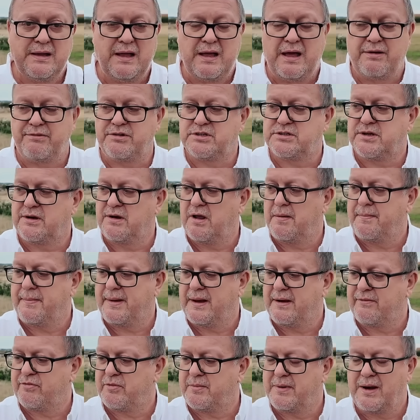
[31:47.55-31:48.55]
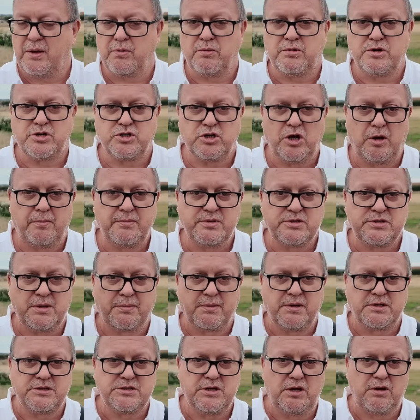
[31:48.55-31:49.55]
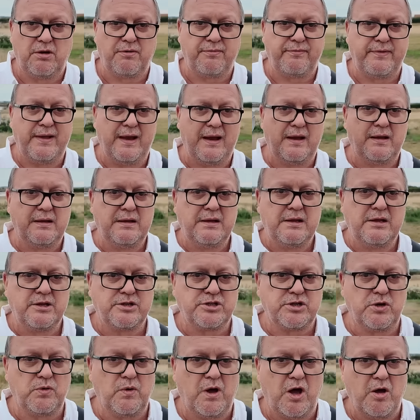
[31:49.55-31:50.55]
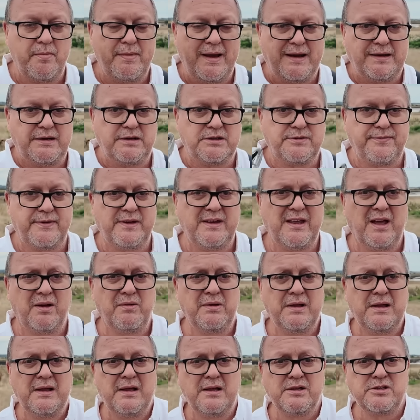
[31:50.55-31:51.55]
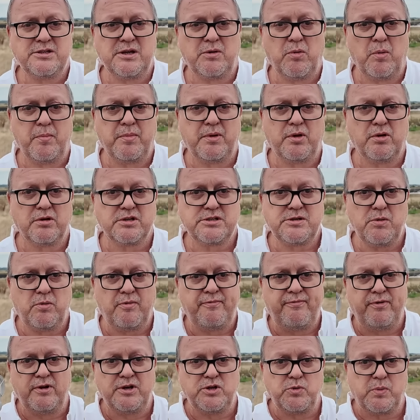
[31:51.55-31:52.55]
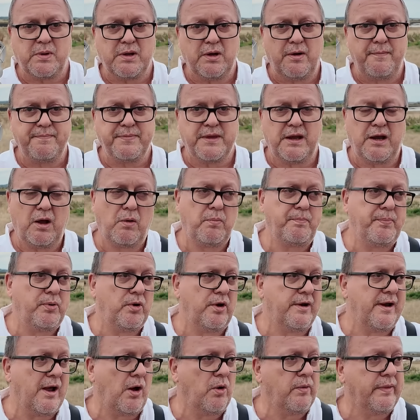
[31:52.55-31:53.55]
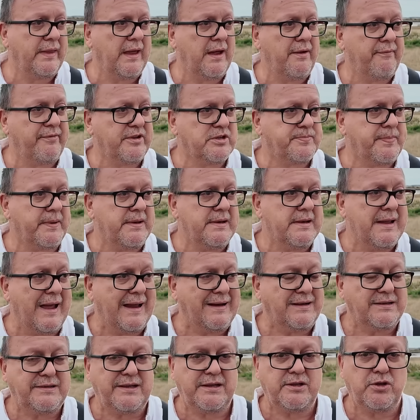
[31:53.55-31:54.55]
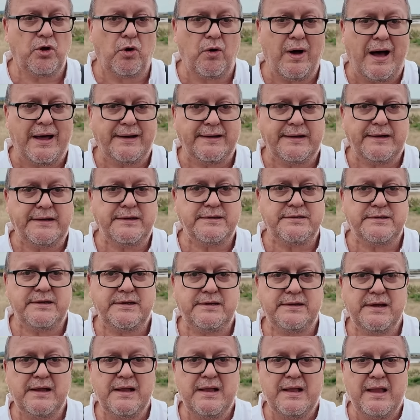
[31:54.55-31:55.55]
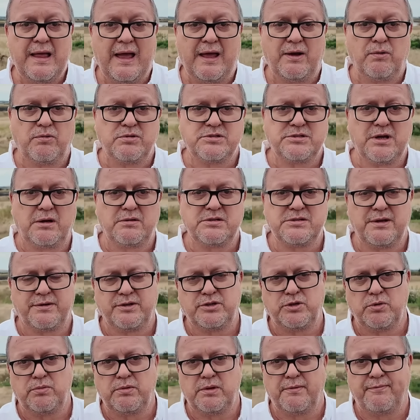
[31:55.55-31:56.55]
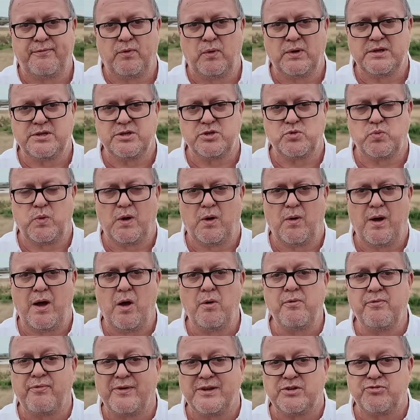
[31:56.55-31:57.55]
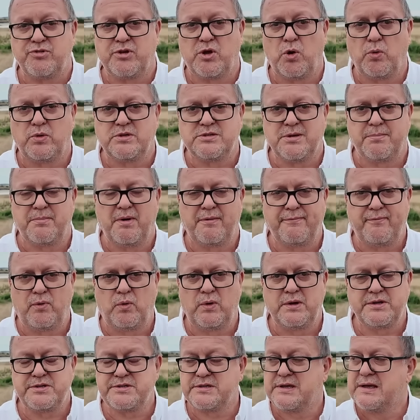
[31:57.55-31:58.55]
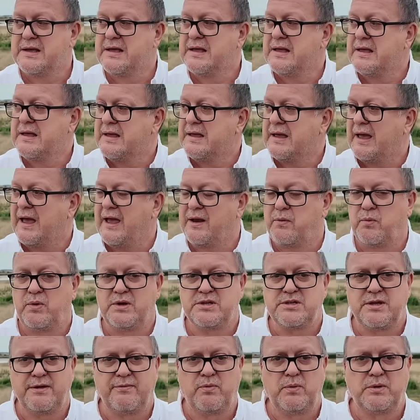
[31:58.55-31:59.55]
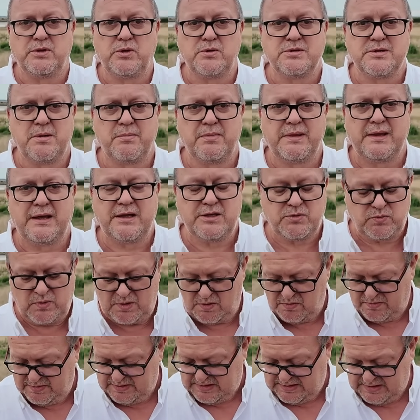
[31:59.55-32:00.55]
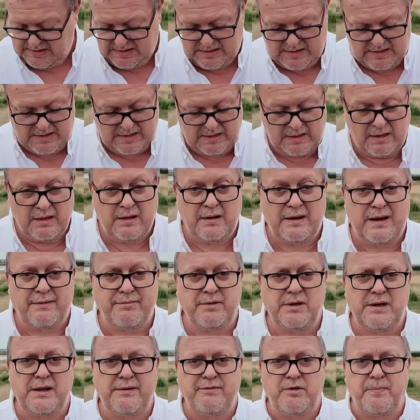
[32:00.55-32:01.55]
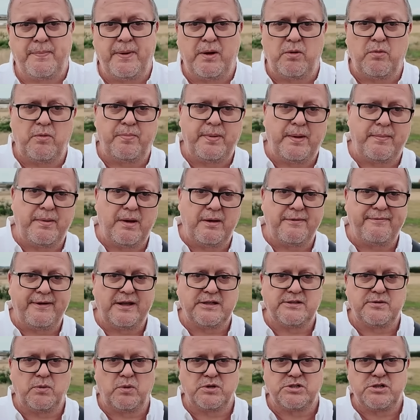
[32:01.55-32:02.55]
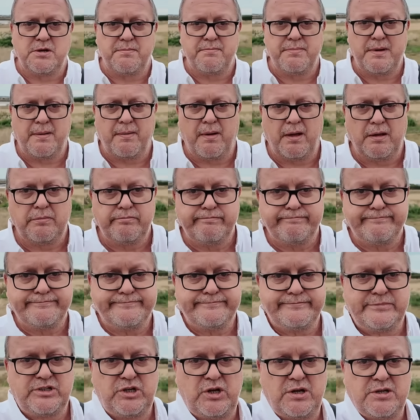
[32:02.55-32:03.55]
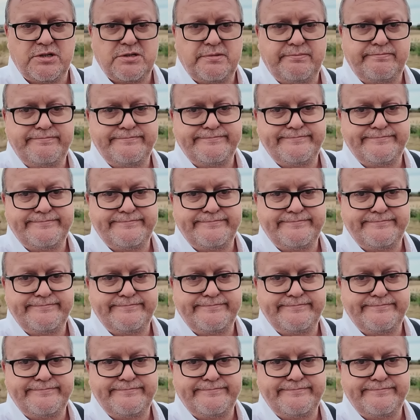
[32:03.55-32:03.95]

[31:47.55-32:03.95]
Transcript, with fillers: £179 from local shops. I'm going to turn off now, shoot home, edit this video, see what we've got, see what footage we've got, and I'll put a note there if it's been edited or unedited, and also something to do with the voice as well. Hopefully it's recorded some of my voice, and we'll see if we can do something with that as well. Loving leave you people. Bye bye. Thanks for watching. Bye bye. Cheers.